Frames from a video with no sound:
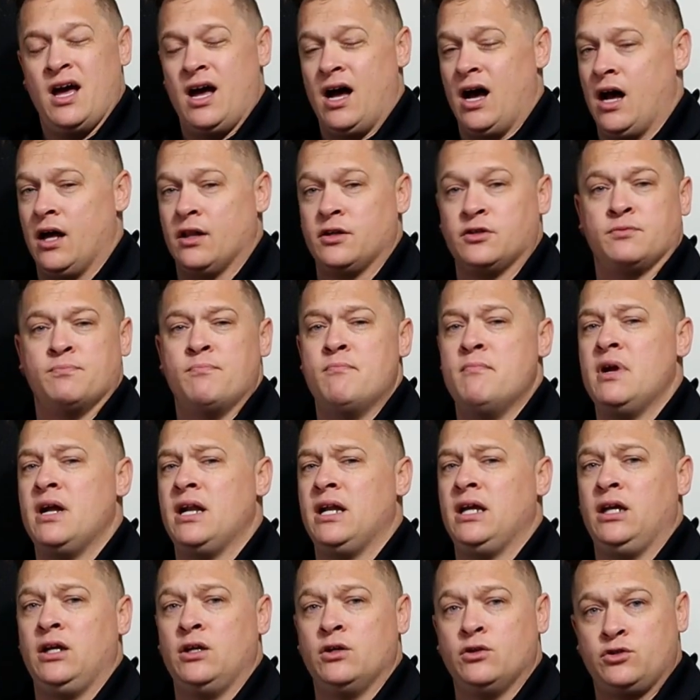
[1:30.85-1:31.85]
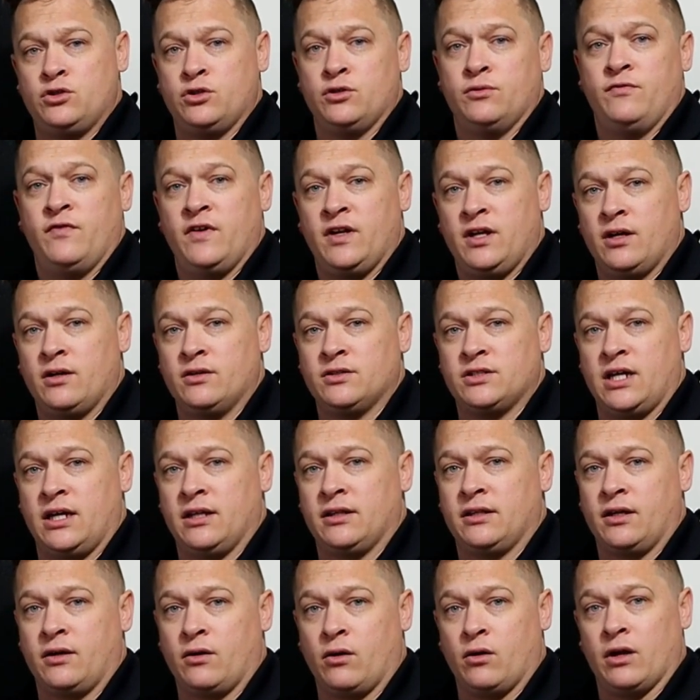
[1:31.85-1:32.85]
There's many YouTube videos
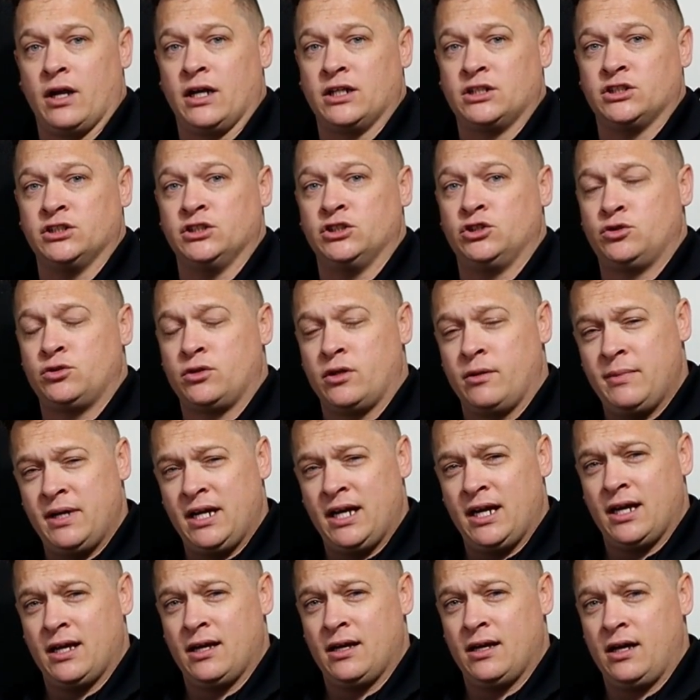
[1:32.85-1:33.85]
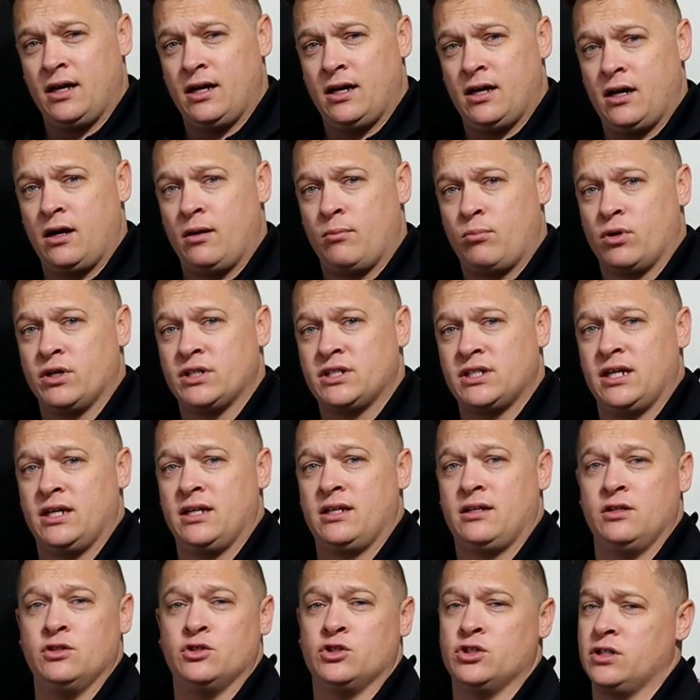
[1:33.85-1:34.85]
out there on actually trimming a
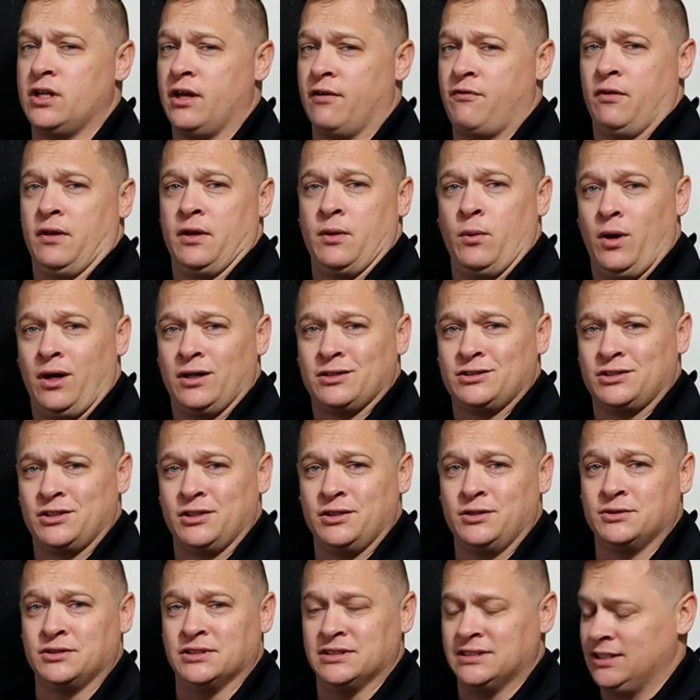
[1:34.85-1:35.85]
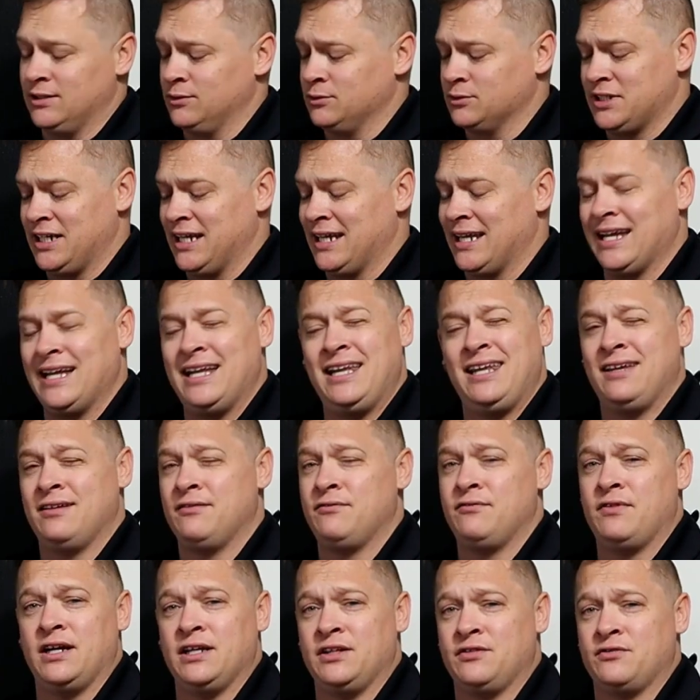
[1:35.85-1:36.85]
brisket. You should definitely watch those and don't take any
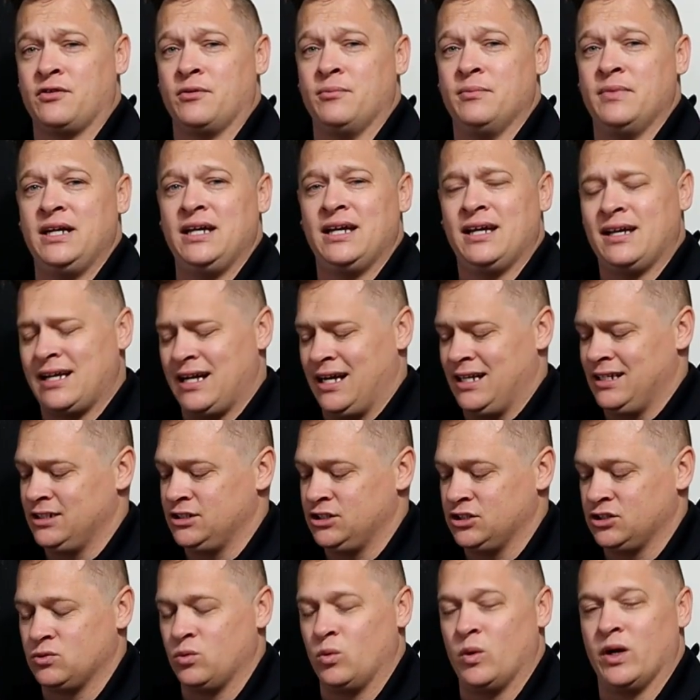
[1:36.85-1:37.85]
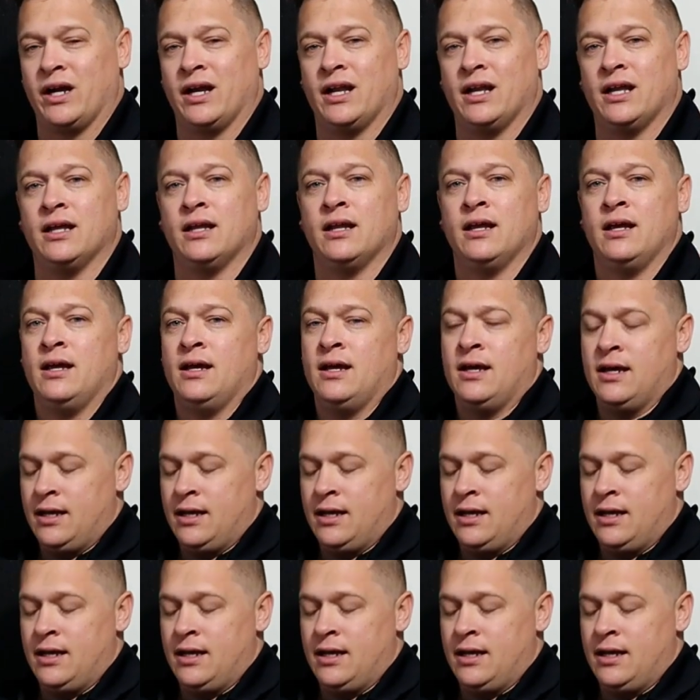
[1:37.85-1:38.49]
advice from me, kind of just winging it.